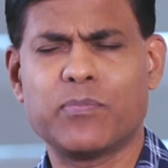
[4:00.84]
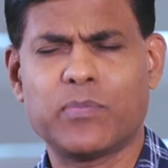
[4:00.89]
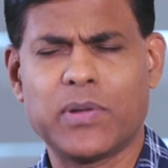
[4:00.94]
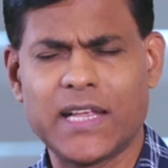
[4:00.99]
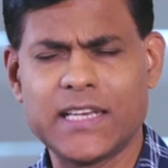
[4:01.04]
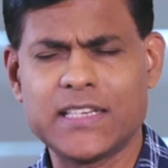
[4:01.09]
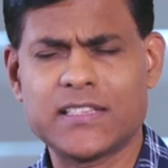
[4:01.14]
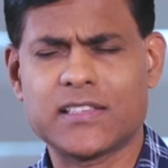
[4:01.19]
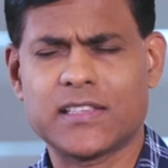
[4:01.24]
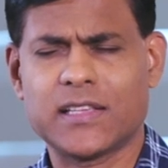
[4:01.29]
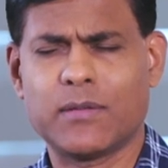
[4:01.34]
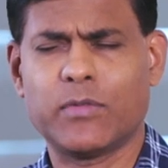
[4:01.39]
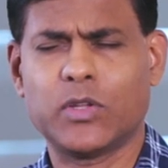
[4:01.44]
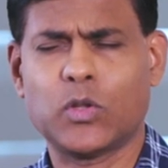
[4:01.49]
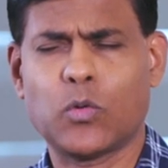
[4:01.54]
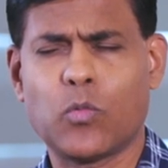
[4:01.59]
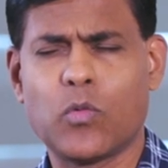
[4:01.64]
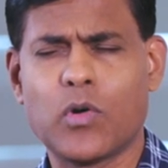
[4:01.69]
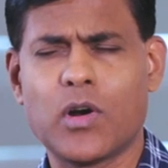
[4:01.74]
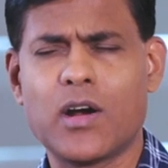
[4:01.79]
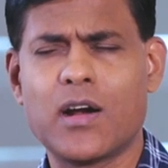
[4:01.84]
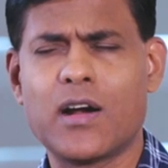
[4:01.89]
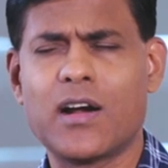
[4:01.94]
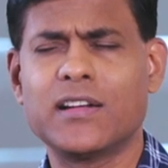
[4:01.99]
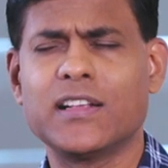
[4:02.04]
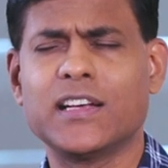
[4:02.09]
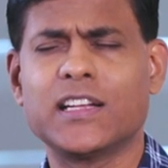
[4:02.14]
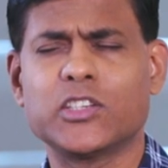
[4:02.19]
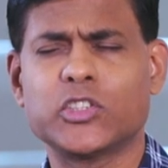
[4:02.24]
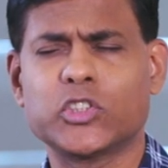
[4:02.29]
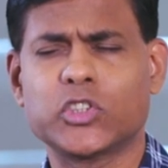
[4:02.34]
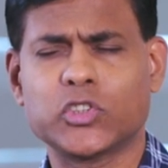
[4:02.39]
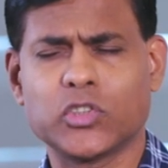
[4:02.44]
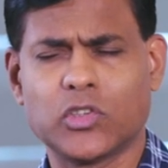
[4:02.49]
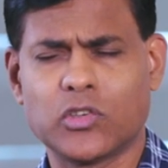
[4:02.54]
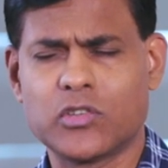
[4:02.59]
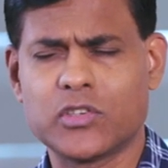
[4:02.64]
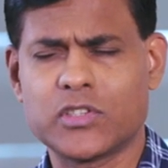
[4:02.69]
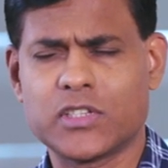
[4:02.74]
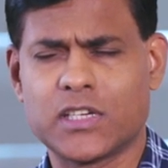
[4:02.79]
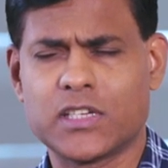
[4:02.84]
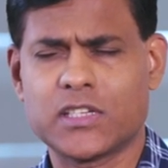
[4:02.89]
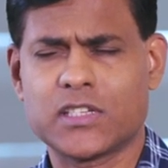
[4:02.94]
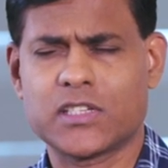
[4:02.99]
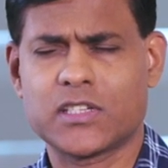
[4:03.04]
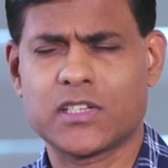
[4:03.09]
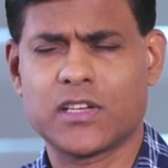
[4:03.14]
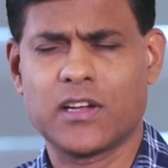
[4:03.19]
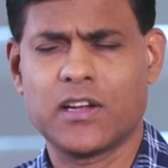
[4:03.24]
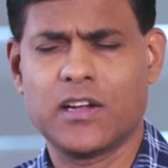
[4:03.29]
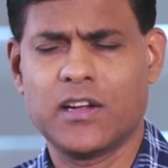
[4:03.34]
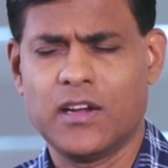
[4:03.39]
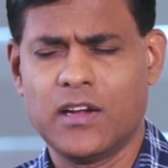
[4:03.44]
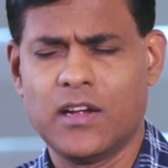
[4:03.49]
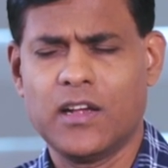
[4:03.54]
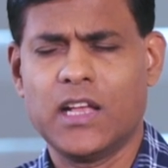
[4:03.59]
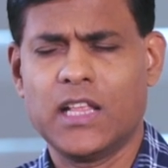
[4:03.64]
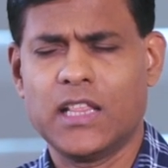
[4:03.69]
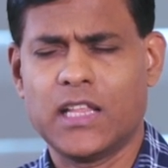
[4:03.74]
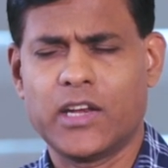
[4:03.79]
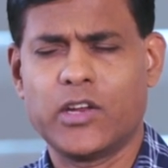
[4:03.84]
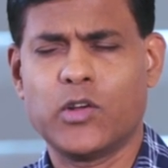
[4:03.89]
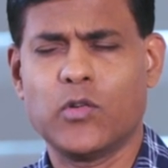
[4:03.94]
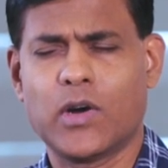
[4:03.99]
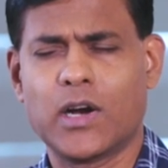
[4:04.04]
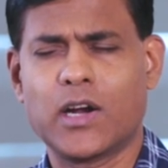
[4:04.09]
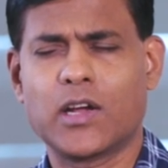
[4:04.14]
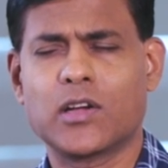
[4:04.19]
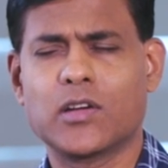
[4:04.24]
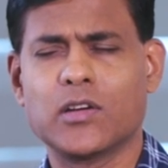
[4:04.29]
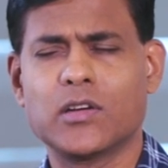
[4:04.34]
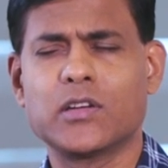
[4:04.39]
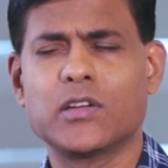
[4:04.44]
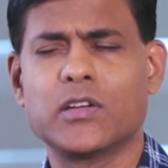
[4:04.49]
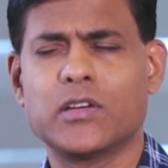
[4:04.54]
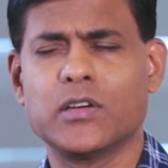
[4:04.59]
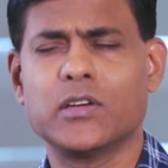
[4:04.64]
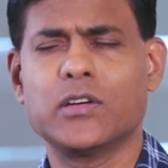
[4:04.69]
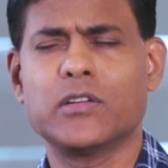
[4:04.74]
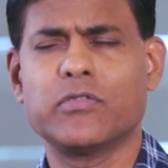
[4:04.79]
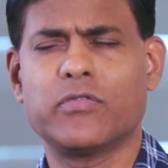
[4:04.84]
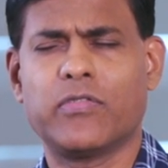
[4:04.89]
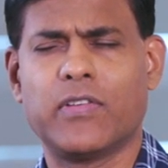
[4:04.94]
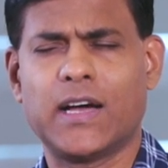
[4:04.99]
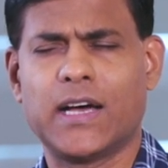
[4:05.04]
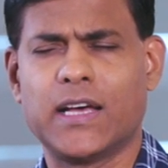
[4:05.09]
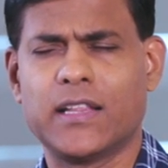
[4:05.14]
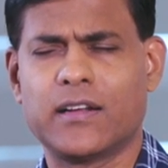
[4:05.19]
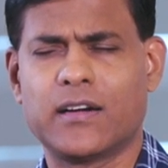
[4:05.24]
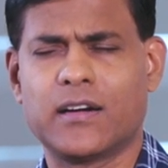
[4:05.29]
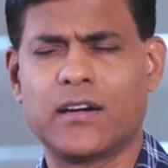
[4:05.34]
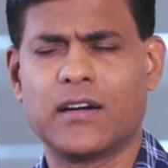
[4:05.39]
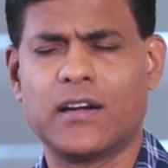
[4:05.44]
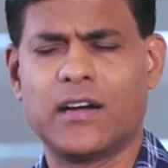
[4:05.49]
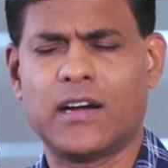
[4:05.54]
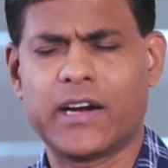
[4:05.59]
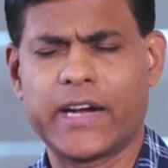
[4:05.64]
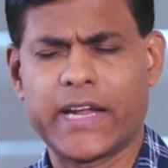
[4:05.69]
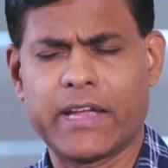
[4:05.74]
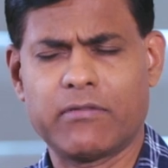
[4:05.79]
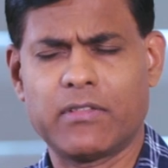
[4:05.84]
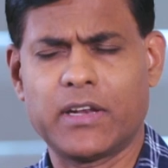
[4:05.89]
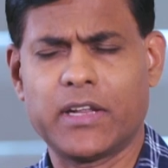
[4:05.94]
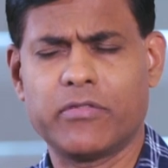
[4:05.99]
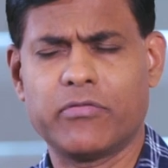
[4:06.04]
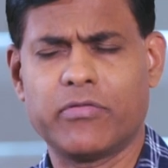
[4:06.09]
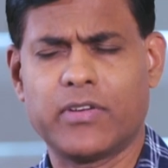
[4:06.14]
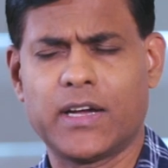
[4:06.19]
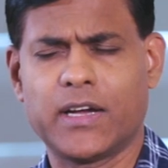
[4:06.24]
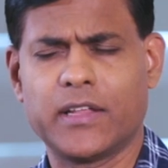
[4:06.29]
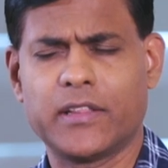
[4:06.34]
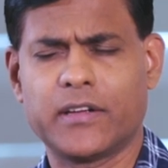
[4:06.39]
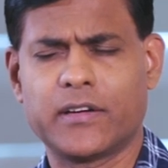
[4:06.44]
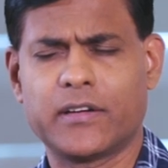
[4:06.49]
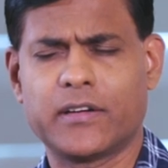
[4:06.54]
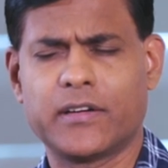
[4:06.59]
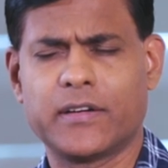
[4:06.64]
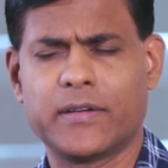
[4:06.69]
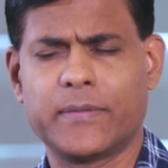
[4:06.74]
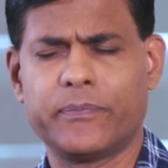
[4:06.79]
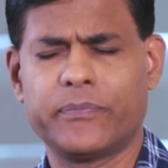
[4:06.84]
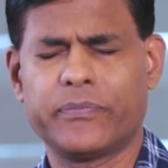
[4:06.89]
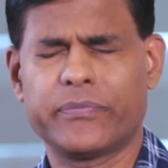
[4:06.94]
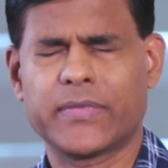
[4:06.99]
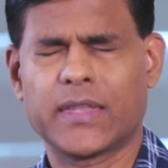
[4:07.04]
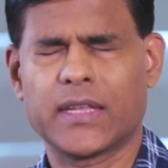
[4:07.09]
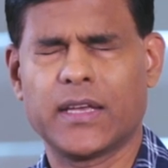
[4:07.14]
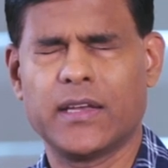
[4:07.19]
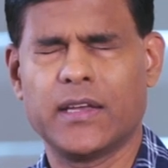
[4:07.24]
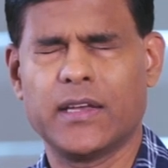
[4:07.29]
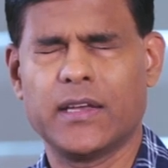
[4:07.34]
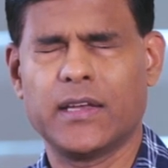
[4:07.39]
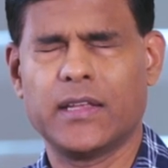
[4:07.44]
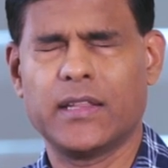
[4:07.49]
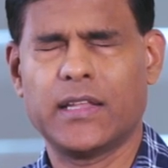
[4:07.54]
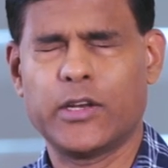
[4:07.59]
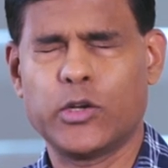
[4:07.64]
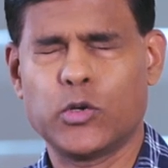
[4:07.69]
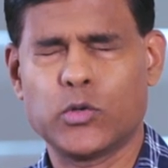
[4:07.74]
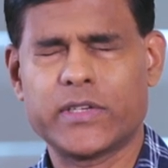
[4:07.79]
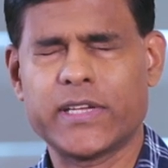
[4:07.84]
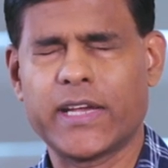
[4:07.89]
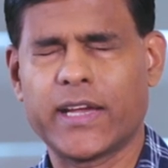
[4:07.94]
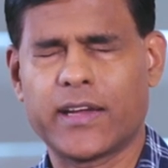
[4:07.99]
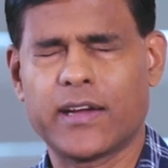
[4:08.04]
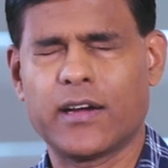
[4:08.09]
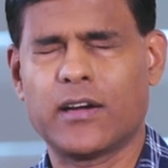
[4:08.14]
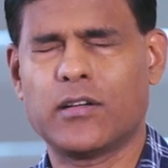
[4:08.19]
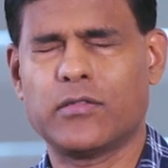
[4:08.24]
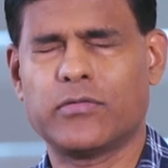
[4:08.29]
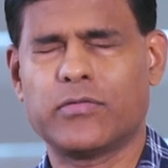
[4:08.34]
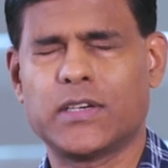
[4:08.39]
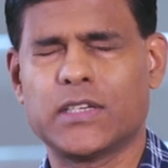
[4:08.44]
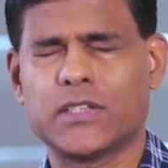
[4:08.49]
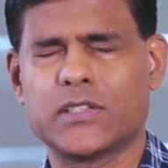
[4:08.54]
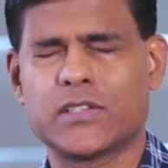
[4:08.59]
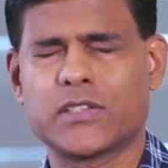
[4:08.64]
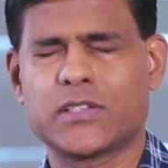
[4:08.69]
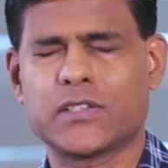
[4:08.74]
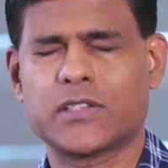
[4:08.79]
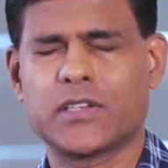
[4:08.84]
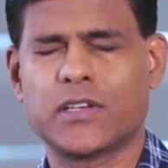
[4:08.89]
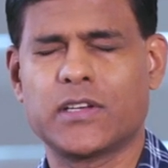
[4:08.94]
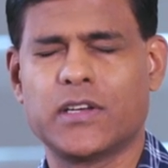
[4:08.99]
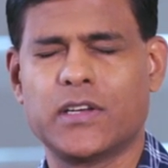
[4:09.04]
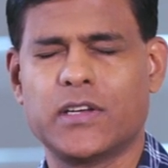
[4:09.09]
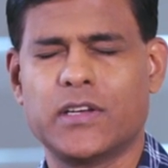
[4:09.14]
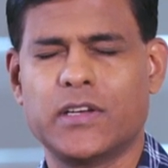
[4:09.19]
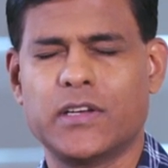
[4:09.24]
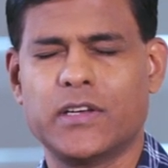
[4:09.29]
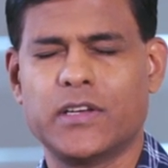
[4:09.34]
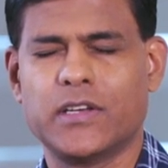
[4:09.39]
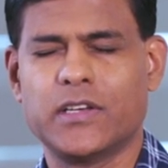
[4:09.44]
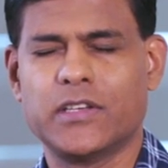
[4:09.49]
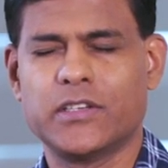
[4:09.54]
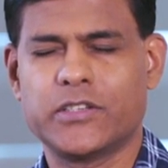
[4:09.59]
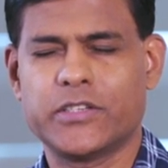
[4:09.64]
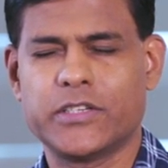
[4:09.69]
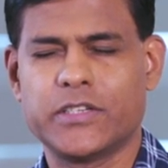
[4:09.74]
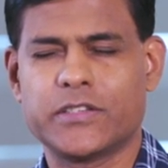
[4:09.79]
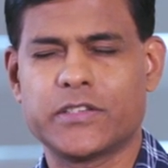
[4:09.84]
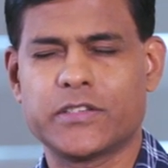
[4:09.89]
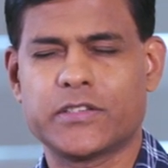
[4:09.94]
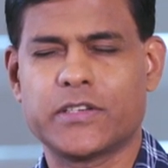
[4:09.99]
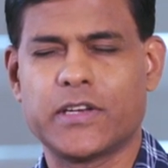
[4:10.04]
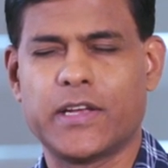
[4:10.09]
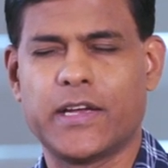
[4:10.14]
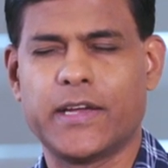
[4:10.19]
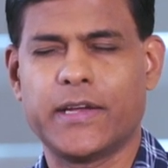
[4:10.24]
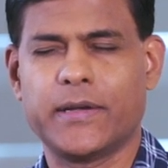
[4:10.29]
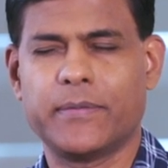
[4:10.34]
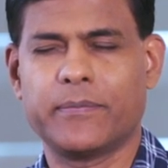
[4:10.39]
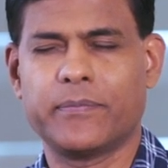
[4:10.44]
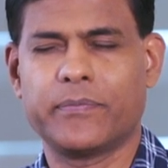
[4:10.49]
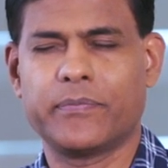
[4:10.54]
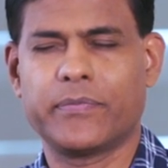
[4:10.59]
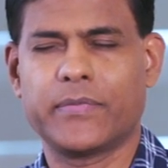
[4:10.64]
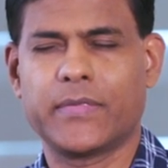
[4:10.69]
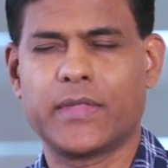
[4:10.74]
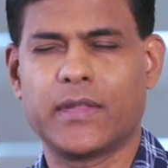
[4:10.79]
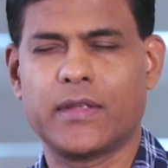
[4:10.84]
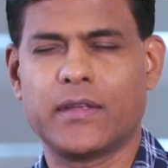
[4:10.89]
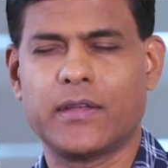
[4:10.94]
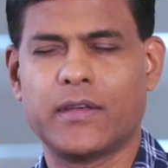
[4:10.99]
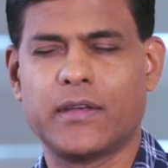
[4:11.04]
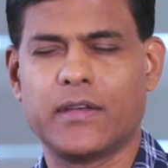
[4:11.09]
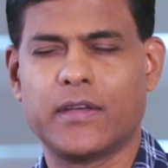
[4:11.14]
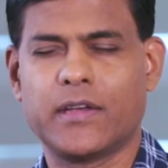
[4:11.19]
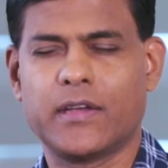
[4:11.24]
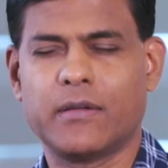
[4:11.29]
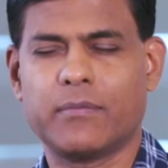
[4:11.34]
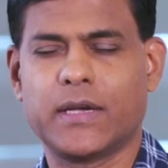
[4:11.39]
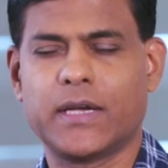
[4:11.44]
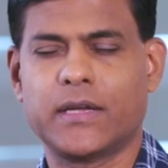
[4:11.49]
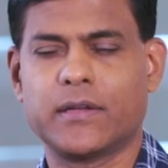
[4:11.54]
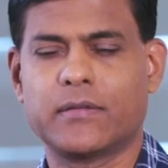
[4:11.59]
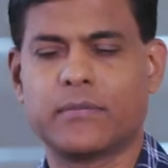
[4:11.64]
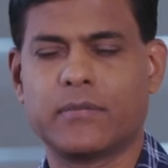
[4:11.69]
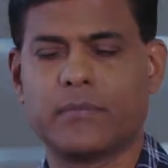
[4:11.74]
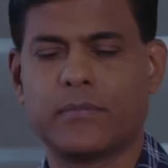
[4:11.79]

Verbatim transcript: replace them with the word that assures us that you are a good, good Father, our Heavenly Father, that you take care of us. In Jesus' name, amen.